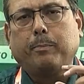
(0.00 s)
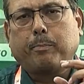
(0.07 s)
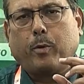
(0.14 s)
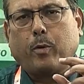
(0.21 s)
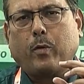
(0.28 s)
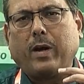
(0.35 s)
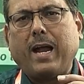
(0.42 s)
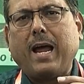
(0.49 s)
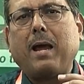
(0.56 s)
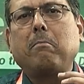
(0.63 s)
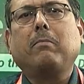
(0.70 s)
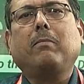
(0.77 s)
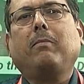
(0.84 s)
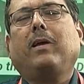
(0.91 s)

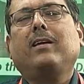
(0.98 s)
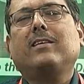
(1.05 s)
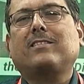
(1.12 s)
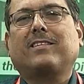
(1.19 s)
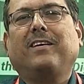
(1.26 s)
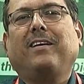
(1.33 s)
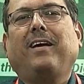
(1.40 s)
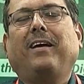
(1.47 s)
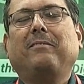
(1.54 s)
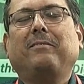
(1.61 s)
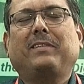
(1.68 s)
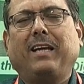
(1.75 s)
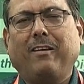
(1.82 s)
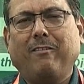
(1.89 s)
program is,
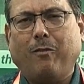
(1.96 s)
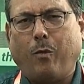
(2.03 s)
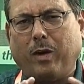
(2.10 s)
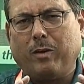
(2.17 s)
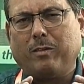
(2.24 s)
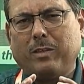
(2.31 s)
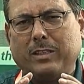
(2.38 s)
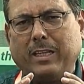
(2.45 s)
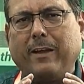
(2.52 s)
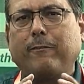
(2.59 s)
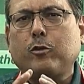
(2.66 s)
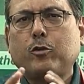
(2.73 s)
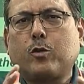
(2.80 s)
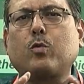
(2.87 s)
they
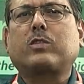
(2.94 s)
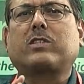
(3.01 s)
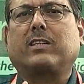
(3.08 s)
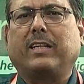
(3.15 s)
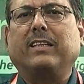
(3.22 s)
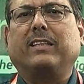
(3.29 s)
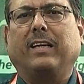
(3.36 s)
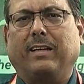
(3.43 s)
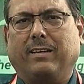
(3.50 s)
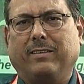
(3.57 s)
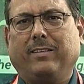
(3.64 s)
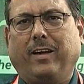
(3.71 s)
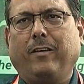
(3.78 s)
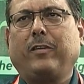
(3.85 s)
have to choose certain things.
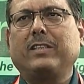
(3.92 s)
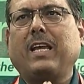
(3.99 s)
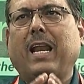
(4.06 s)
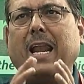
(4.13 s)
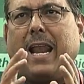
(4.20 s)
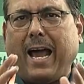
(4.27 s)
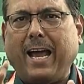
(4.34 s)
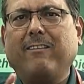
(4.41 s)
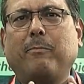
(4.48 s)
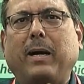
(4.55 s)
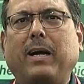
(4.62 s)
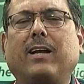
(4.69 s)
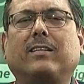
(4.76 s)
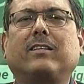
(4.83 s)
If it is a live,
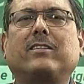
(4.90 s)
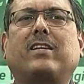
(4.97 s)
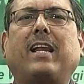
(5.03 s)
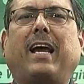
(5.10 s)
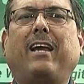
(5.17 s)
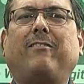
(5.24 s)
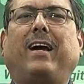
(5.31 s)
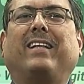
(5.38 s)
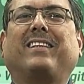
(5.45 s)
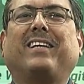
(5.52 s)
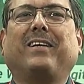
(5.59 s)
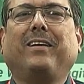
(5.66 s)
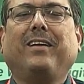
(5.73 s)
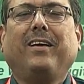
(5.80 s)
Bangladesh live, I
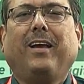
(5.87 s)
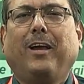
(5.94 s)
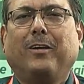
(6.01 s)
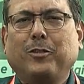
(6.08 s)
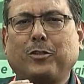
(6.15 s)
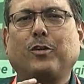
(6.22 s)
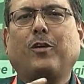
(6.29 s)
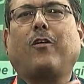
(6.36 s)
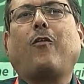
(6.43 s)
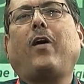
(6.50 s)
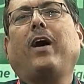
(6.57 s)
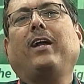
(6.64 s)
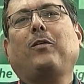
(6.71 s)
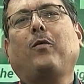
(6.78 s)
think you should
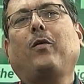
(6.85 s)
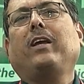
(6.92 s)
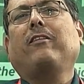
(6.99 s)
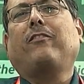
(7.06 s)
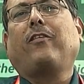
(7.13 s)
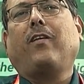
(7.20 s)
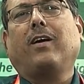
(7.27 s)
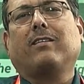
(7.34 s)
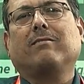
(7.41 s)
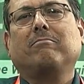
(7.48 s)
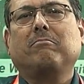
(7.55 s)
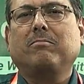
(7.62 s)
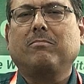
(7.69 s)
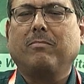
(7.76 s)
avoid going
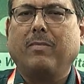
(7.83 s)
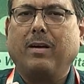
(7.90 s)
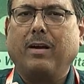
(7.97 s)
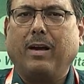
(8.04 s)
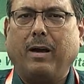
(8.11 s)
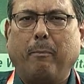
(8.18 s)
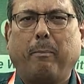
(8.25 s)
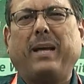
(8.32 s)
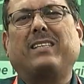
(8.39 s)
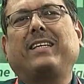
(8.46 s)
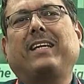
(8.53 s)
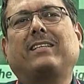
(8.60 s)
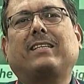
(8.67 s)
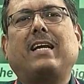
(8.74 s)
for
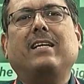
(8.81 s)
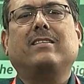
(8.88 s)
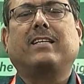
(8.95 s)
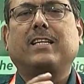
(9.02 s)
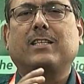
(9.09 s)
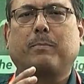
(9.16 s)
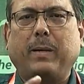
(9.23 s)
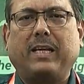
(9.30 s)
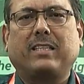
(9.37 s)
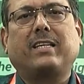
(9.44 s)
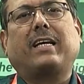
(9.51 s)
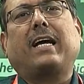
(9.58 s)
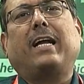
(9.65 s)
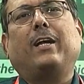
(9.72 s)
basic sciences,
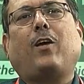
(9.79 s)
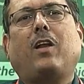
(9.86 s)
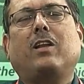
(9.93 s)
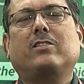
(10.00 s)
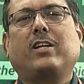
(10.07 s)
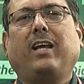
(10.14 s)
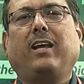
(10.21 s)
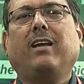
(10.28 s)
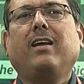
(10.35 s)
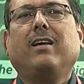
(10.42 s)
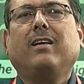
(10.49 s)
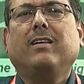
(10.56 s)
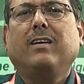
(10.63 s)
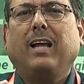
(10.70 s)
basic cardiology,
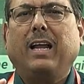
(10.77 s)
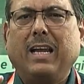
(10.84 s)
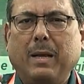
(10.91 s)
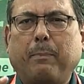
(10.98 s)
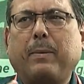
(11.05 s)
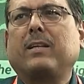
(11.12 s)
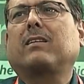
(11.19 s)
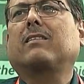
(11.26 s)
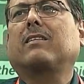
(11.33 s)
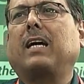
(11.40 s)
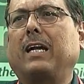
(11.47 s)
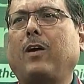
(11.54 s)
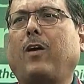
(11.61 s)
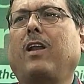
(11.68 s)
lipid
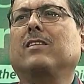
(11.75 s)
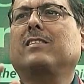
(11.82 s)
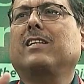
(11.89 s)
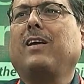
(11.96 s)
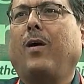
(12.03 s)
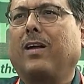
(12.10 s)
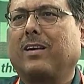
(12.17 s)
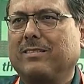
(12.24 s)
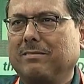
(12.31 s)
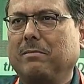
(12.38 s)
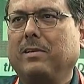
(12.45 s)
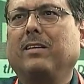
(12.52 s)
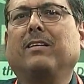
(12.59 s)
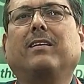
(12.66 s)
cardiology,
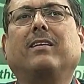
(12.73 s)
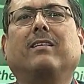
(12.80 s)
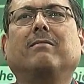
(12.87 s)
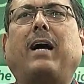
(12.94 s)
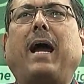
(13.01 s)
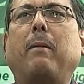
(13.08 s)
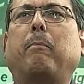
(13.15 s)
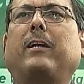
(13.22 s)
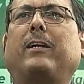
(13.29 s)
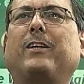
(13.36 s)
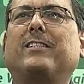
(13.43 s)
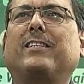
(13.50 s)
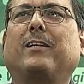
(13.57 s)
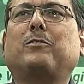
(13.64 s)
or
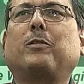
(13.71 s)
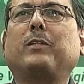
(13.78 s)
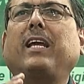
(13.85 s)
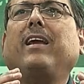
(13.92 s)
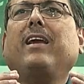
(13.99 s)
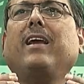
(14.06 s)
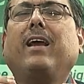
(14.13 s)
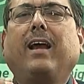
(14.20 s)
hypertension. So the